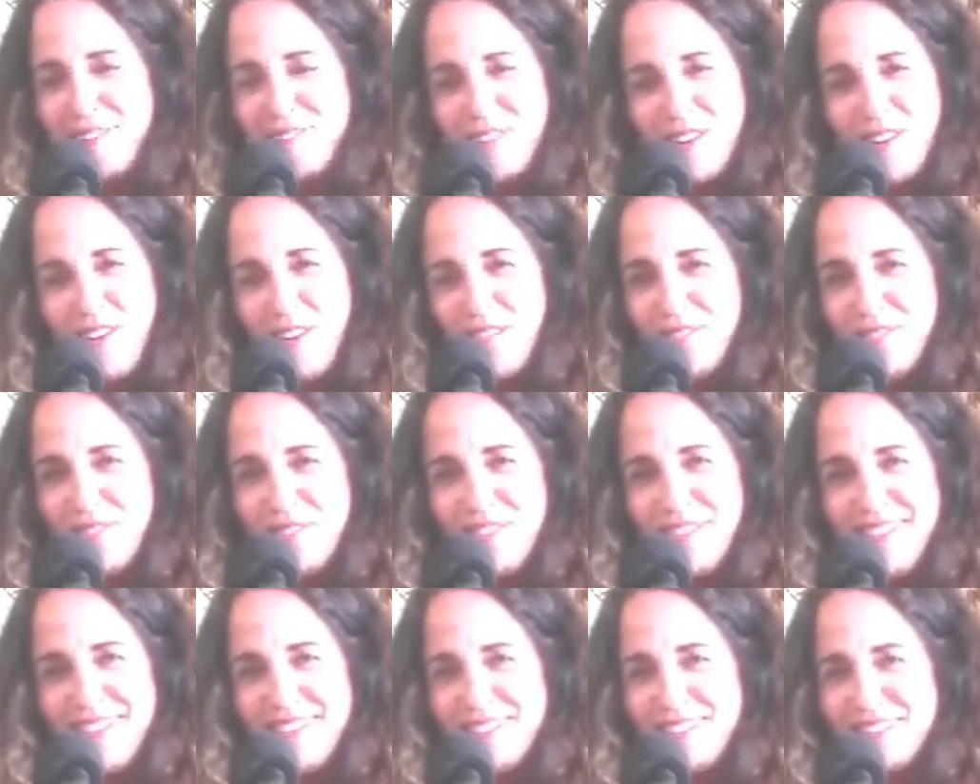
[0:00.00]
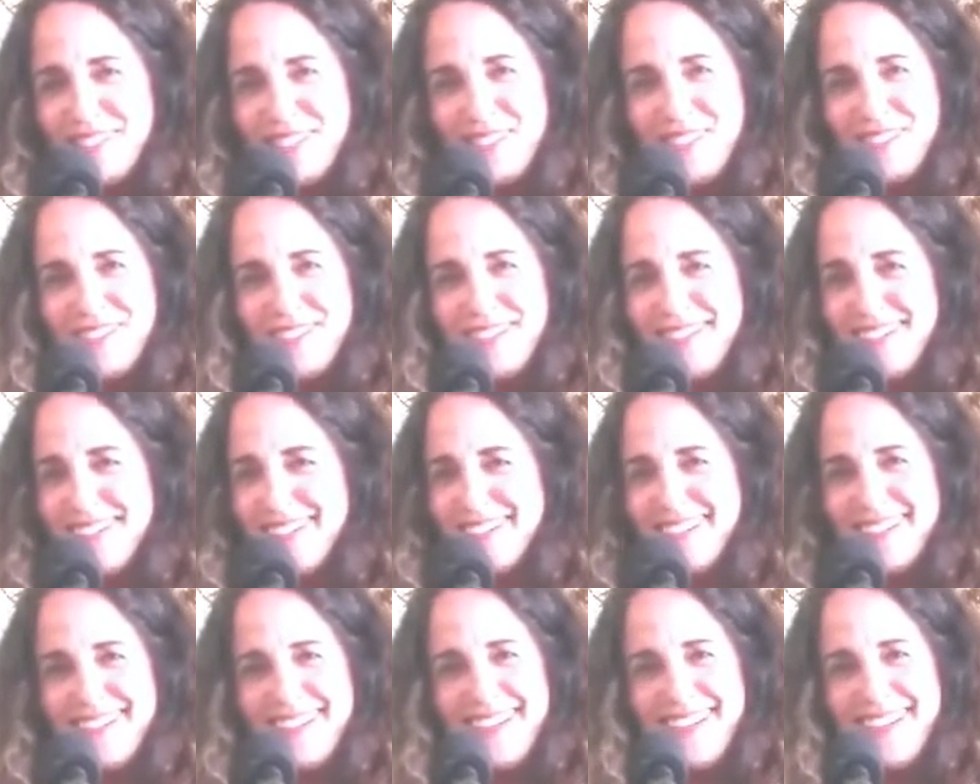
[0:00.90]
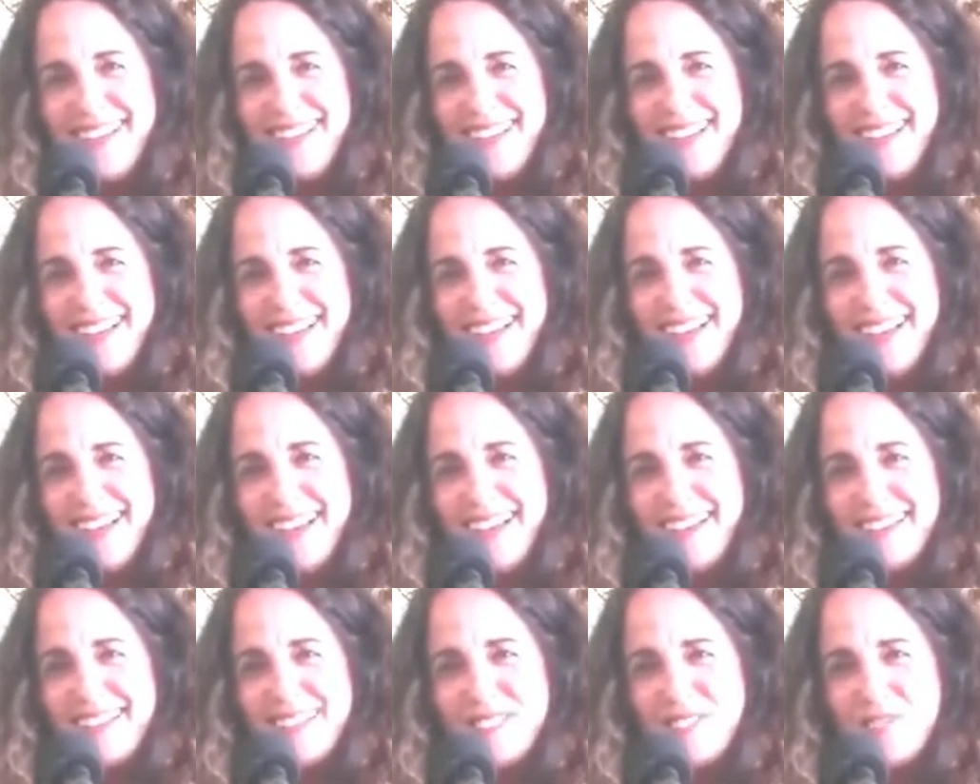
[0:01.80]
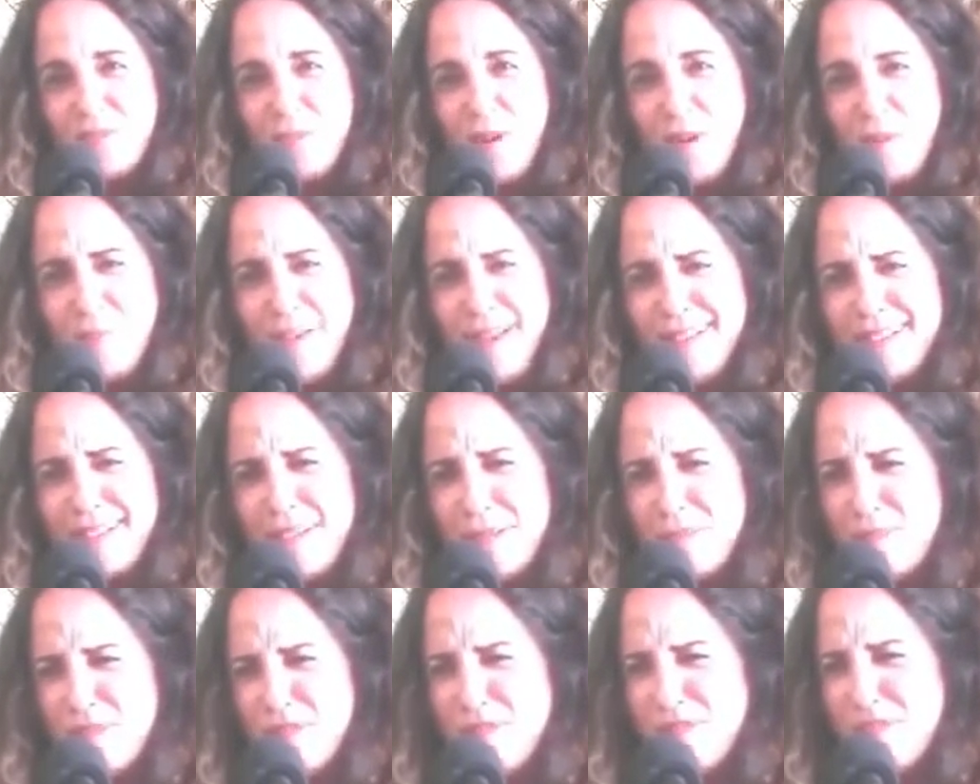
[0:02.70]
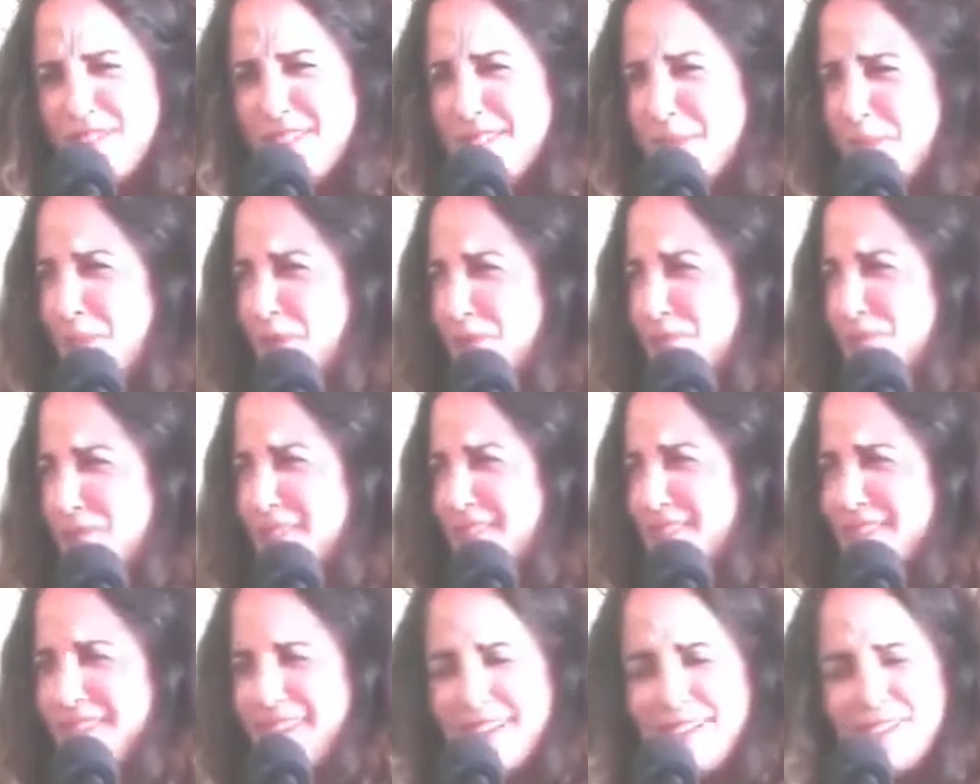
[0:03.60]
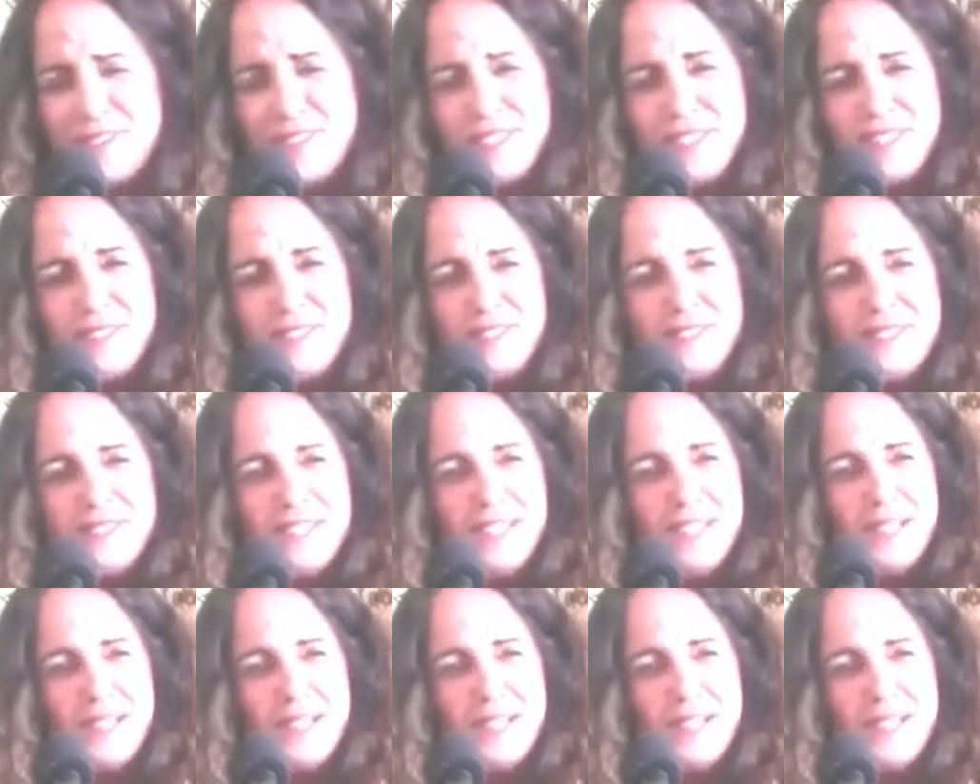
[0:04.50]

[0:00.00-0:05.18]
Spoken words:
I was awful, I don't know. I guess from all bad comes good, supposedly, I don't know.